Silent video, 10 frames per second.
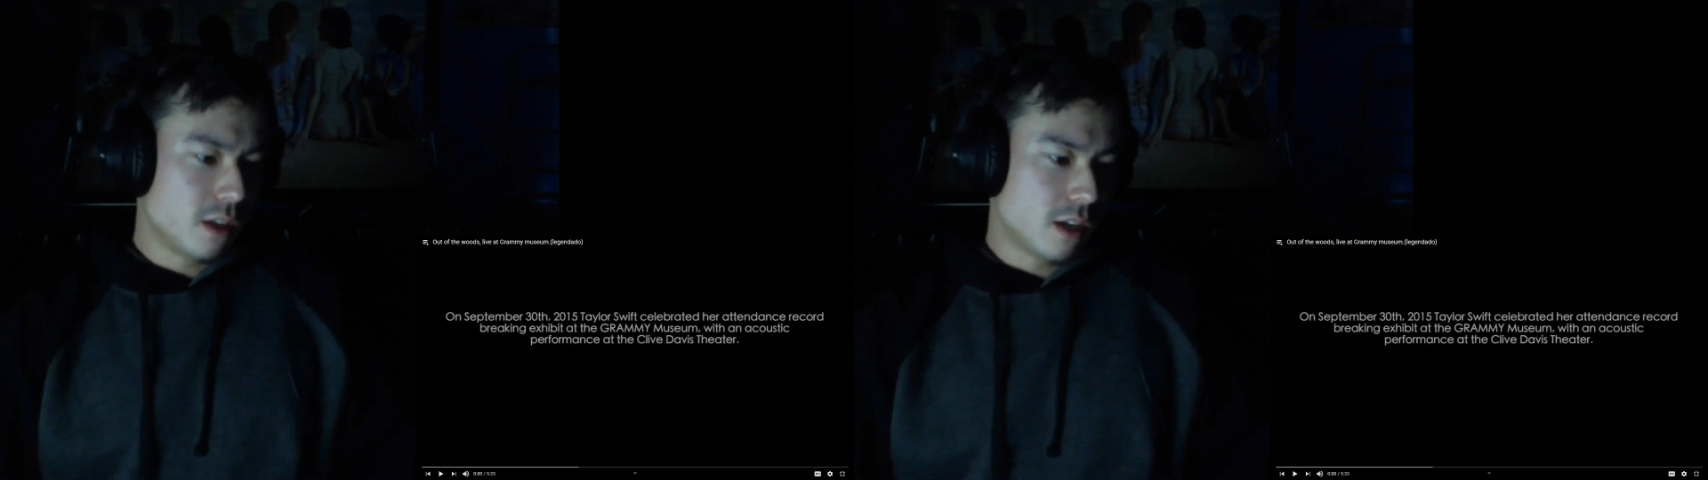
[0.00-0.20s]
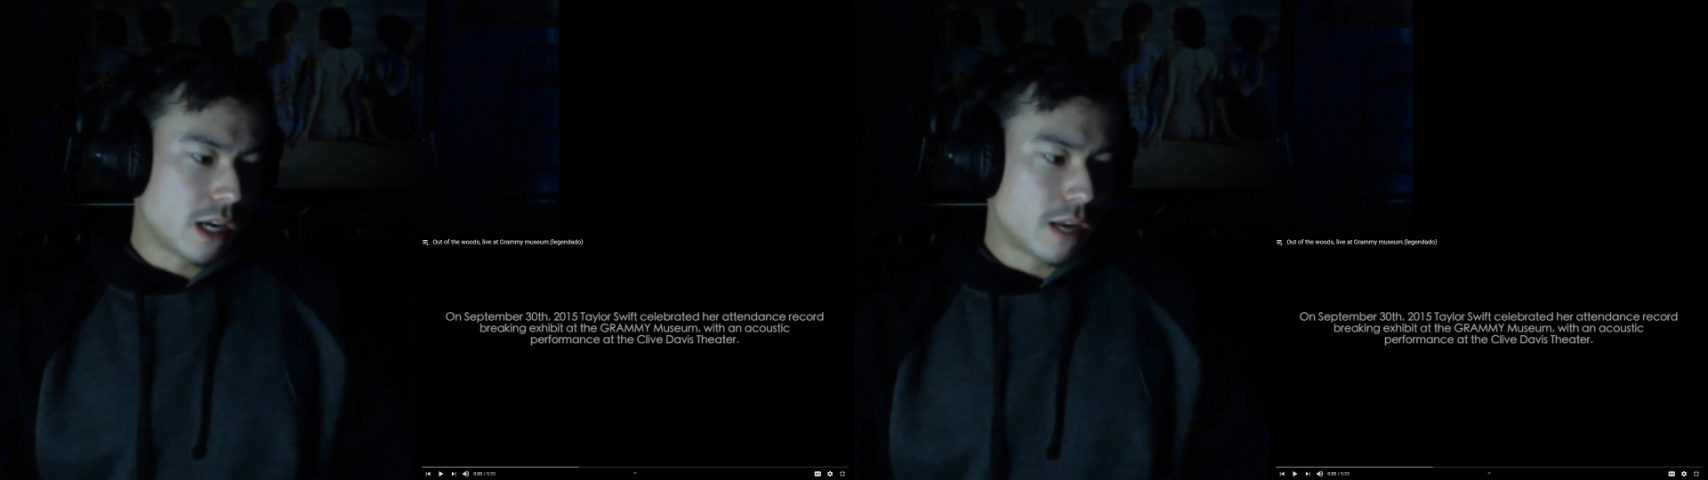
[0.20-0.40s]

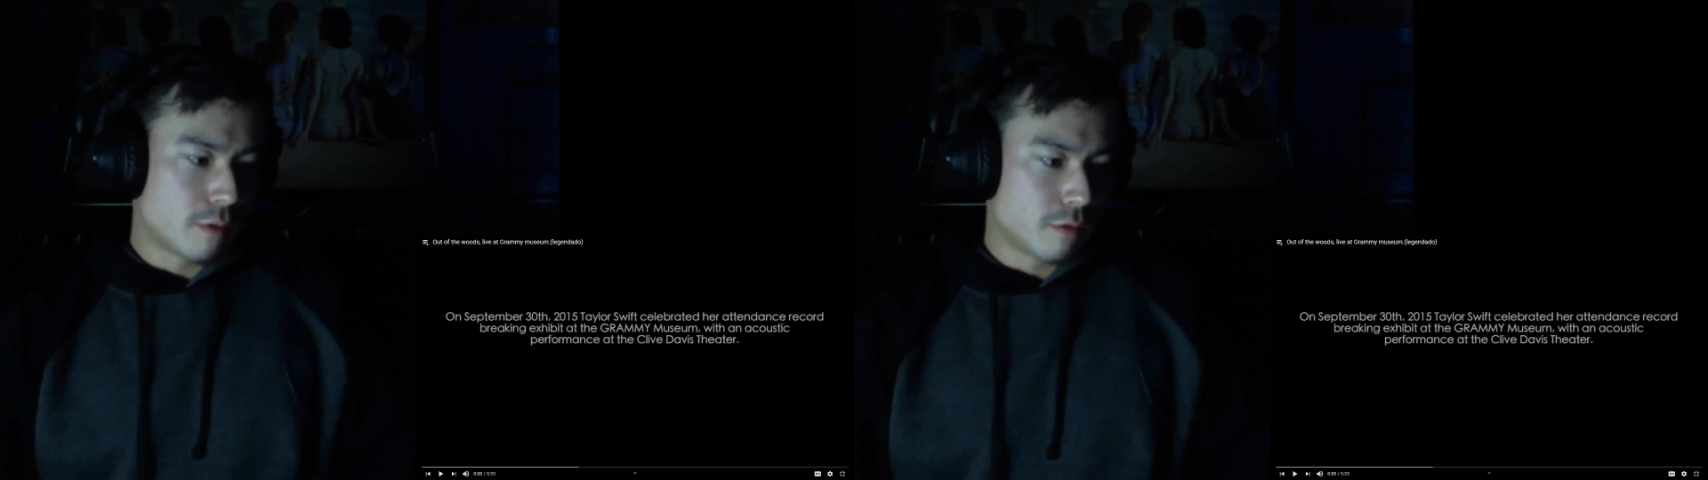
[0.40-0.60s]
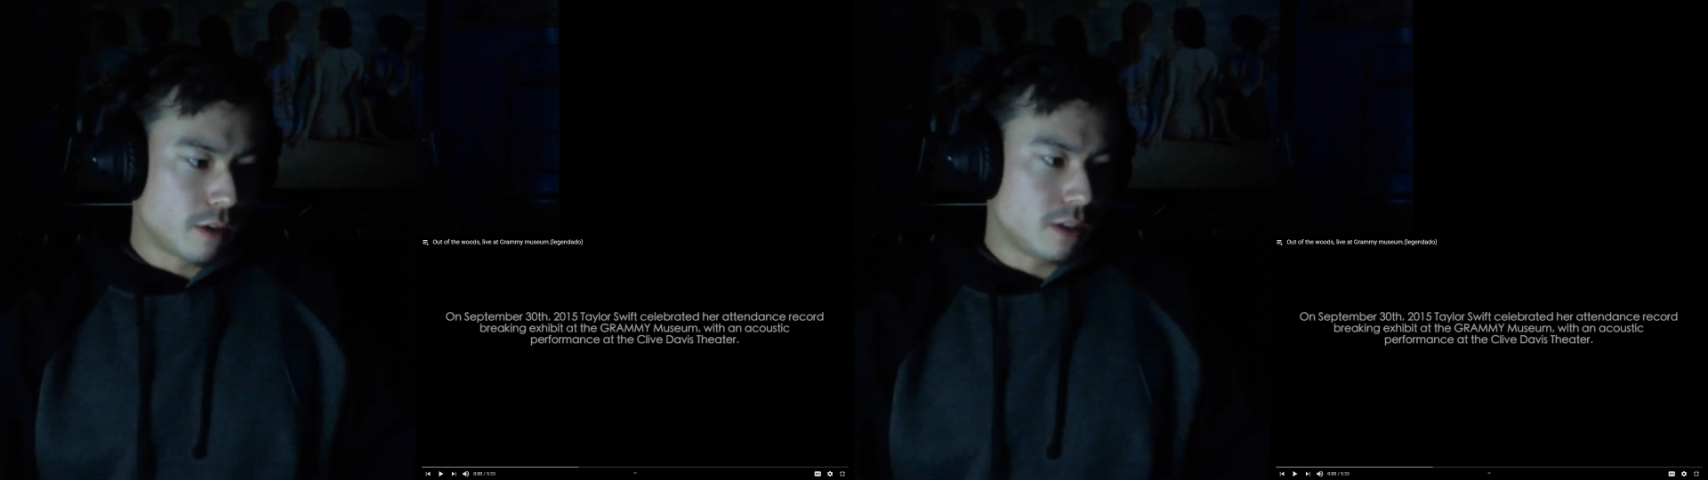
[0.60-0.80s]
and have
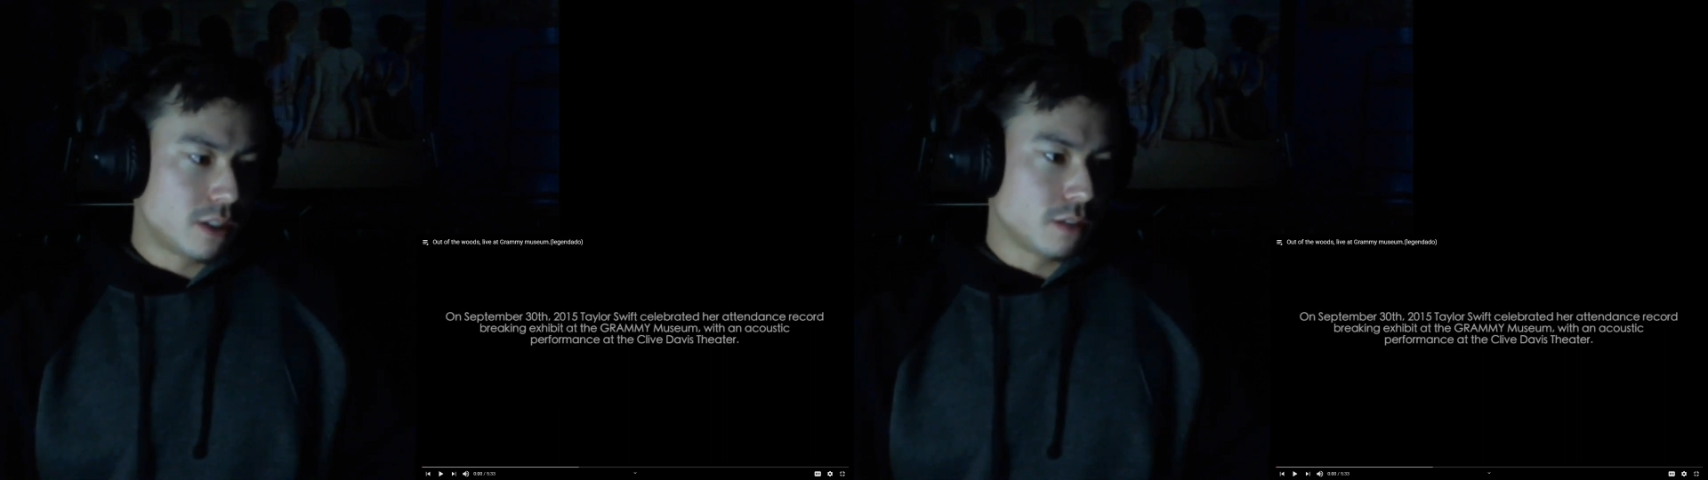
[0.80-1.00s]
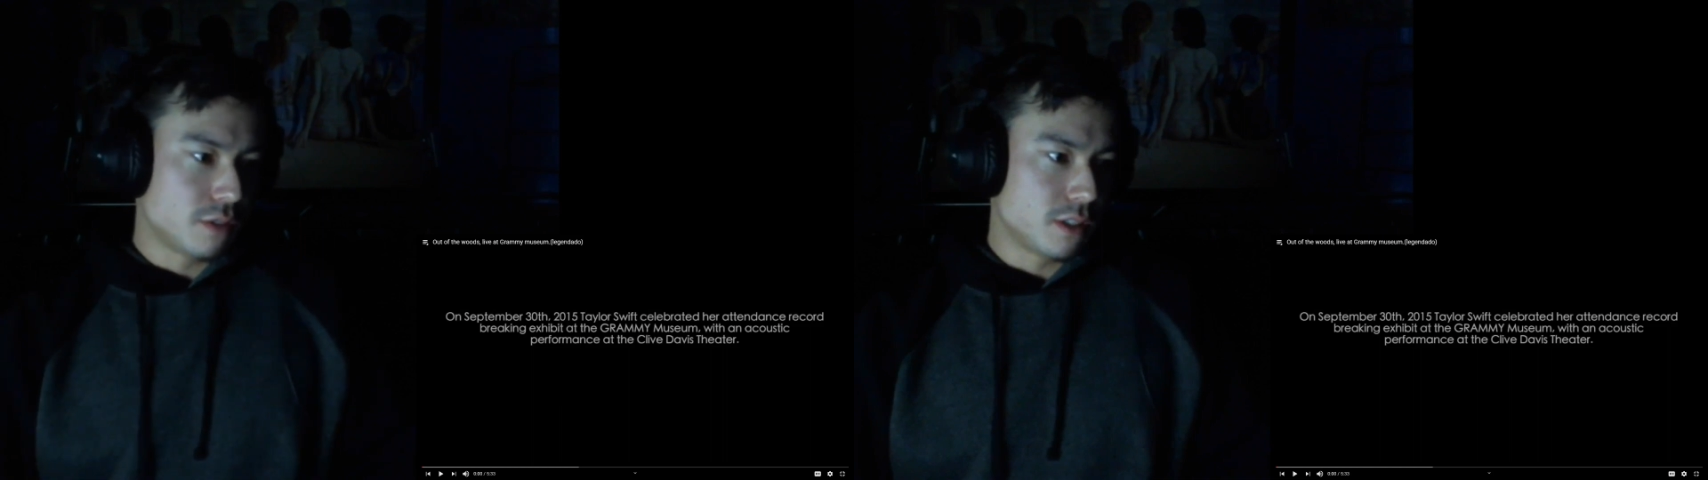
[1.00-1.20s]
a very
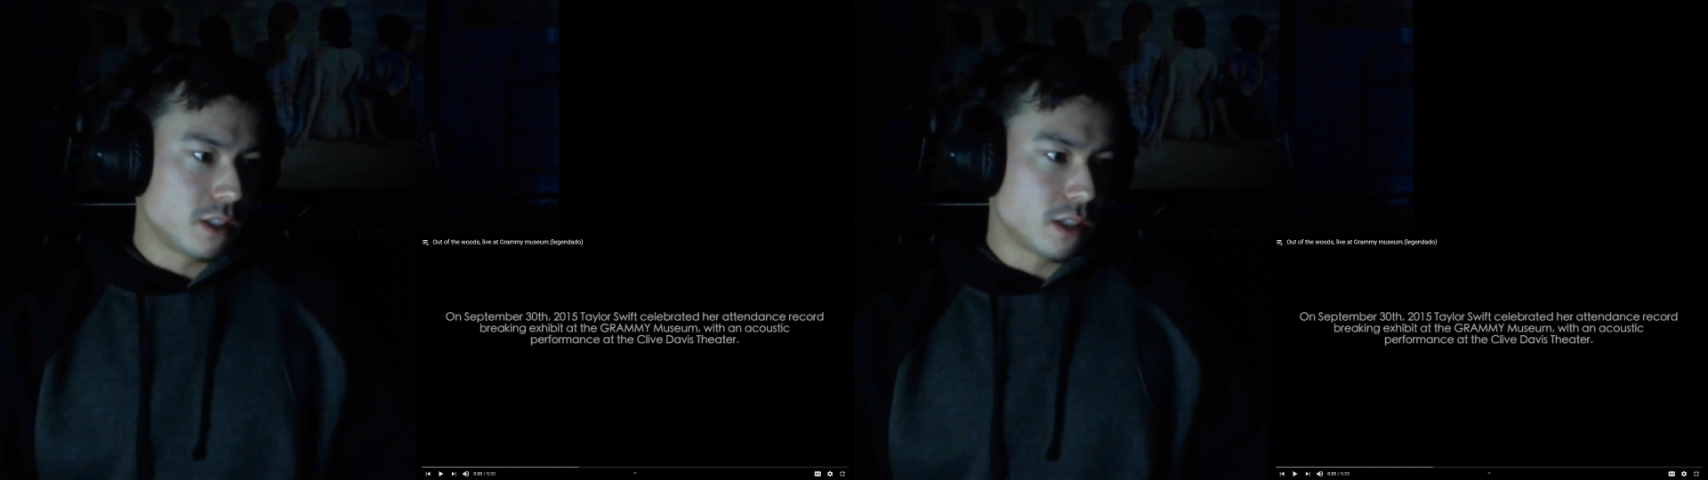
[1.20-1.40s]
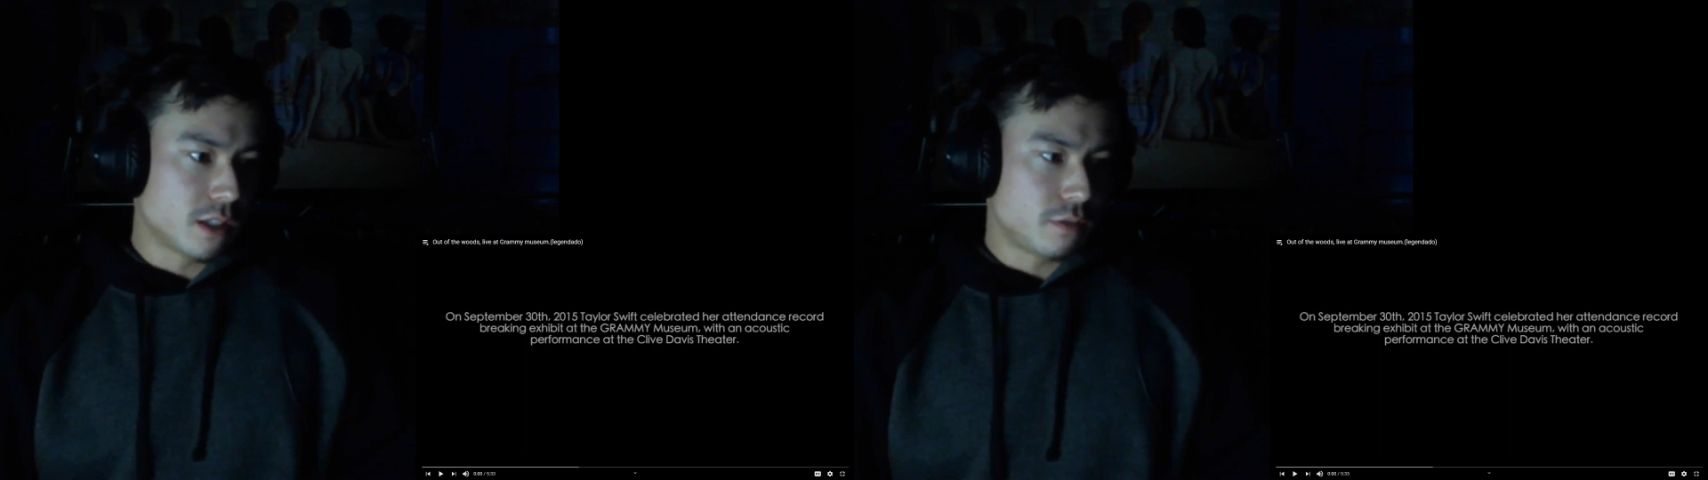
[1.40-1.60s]
different uh,